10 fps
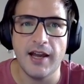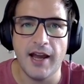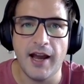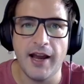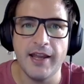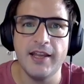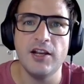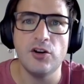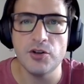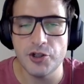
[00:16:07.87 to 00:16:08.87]
I
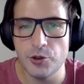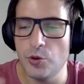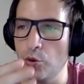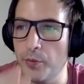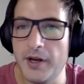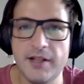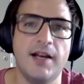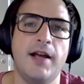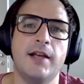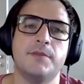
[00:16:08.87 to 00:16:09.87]
encourage you to do
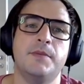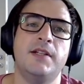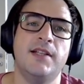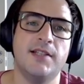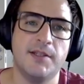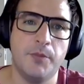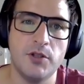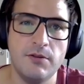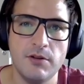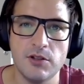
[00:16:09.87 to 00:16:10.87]
as many tests as possible,